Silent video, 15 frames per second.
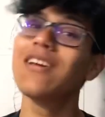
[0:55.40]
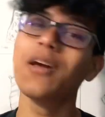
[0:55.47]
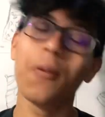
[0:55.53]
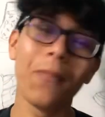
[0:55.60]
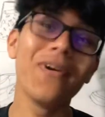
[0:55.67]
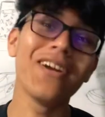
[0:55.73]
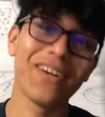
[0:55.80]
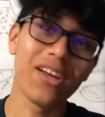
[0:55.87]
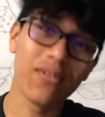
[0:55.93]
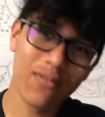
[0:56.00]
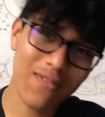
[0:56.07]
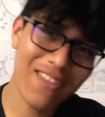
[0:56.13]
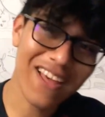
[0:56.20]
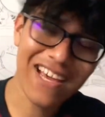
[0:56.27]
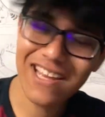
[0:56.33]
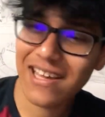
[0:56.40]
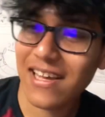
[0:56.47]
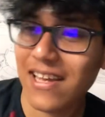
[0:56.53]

But enough of that.